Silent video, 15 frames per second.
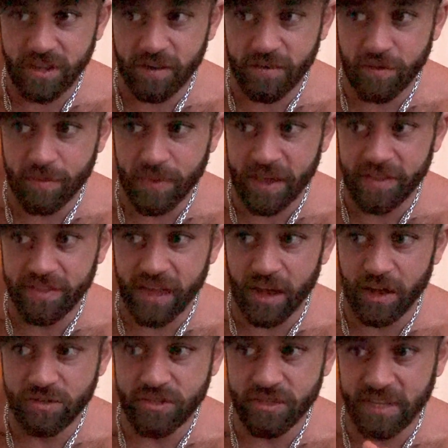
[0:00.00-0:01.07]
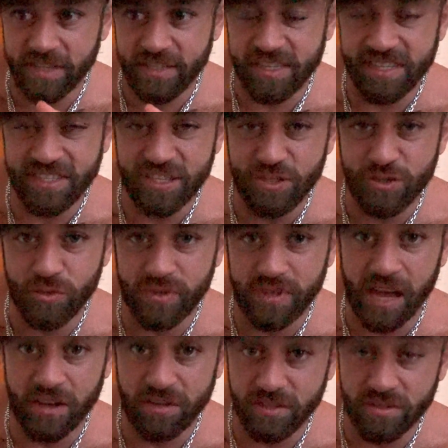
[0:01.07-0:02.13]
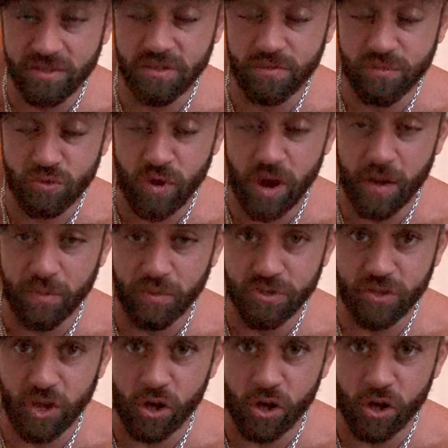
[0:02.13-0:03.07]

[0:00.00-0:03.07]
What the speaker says: from 8,000, that's 62,000 subscribers